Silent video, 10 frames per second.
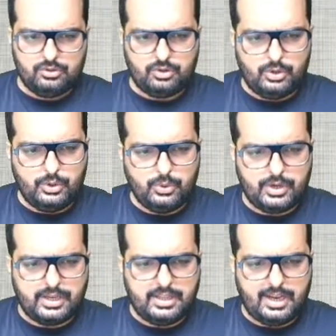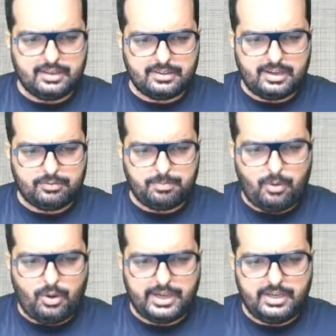So do you get the answer as
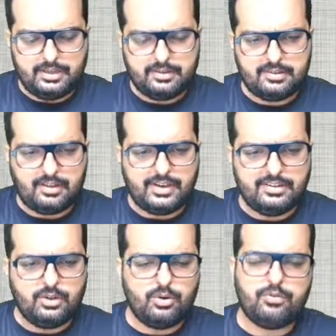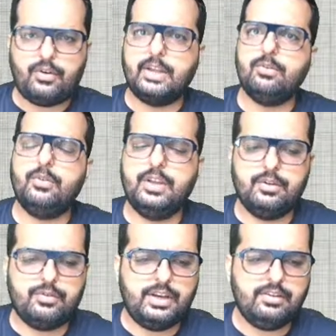0.705 over
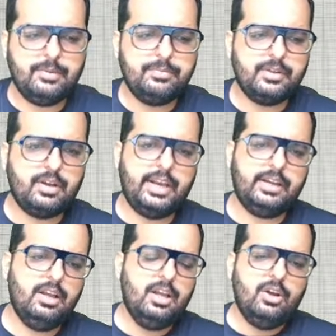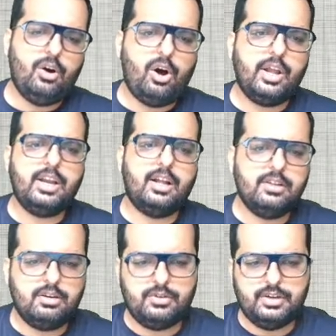here, friends? Correct? Or in
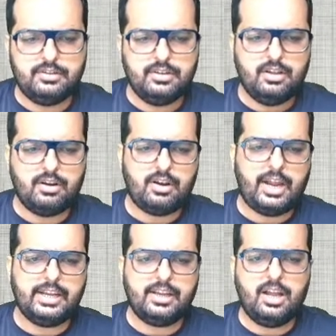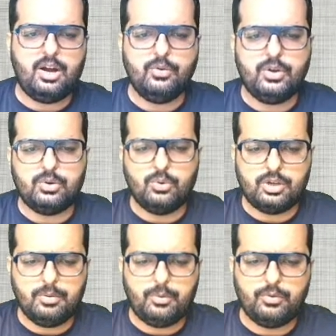other words, right now your
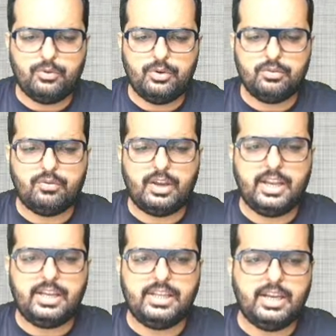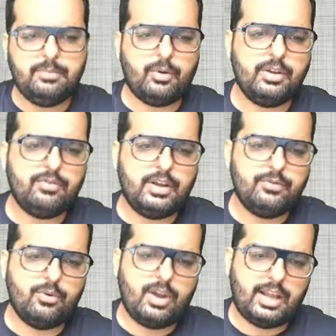total portfolio is
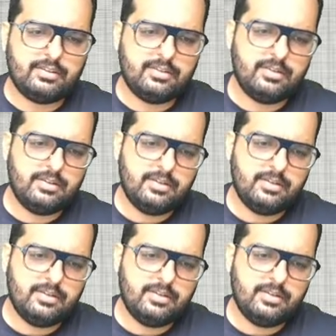188.54 lakhs.